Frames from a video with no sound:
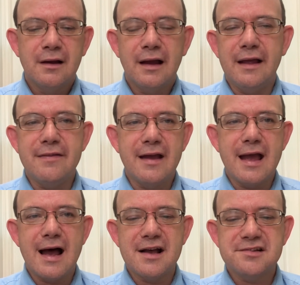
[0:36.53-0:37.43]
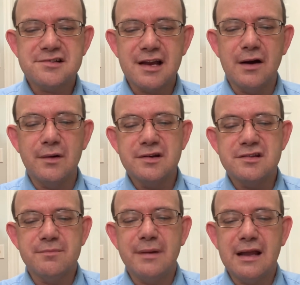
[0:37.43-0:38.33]
And they asked Aaron
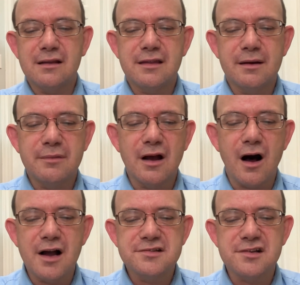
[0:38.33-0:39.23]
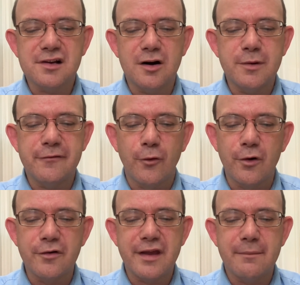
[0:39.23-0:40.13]
to make them gods to go
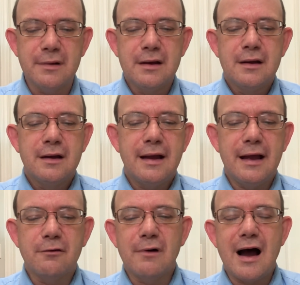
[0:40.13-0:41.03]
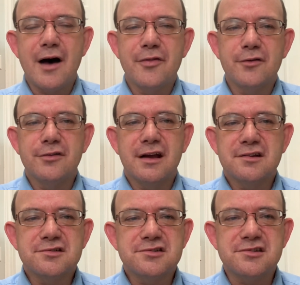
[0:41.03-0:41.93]
before them. And rather
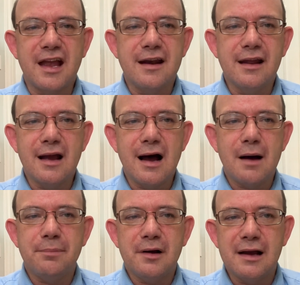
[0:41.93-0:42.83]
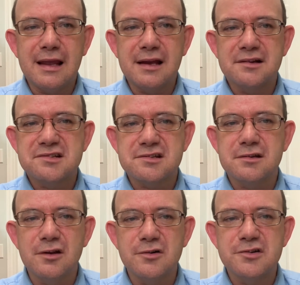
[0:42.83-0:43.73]
than standing up
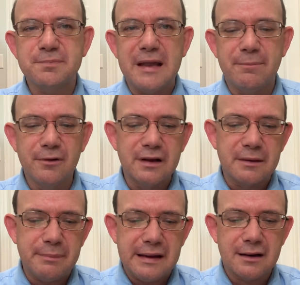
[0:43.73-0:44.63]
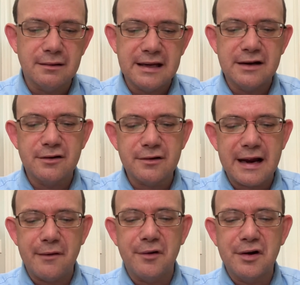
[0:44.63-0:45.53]
against those people and being a leader,
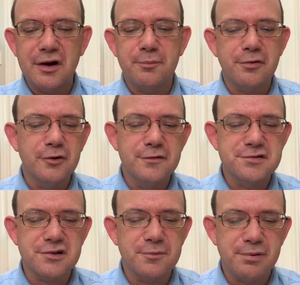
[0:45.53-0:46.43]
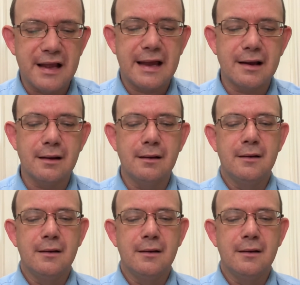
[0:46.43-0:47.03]
Aaron approves their plan.